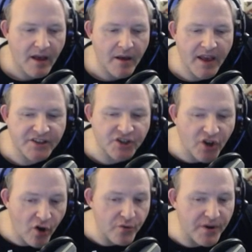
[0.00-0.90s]
It's an
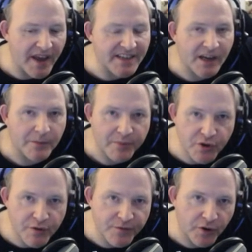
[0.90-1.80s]
okay tank, but
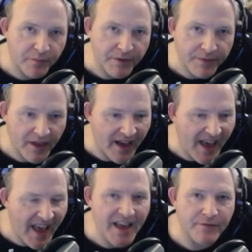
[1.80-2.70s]
you've got to be
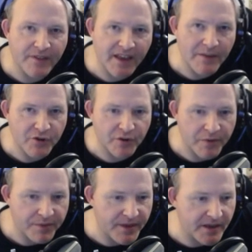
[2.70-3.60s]
ahead of the game. You've got to be
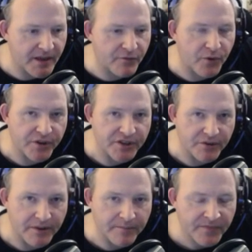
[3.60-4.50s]
thinking of what you're
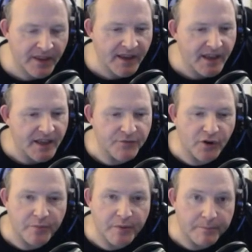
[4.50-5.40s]
doing. You've got
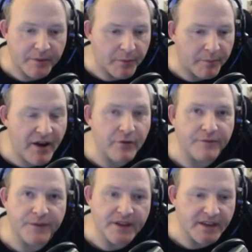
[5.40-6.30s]
to be preparing
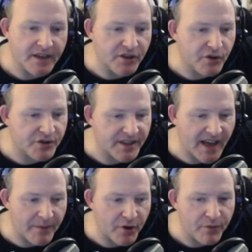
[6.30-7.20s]
for the use of the
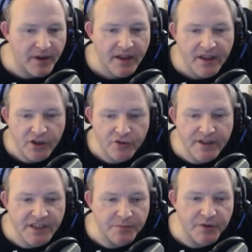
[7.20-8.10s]
ammo. You
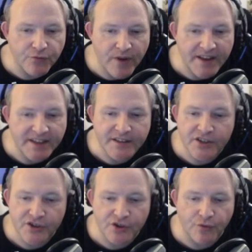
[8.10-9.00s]
need to be ready
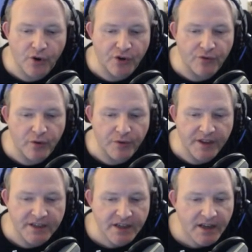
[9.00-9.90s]
to rock and roll with
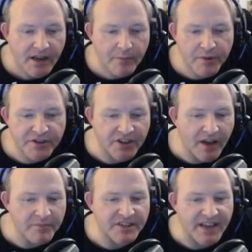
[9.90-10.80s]
this. But to
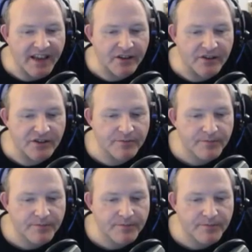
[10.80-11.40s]
come second,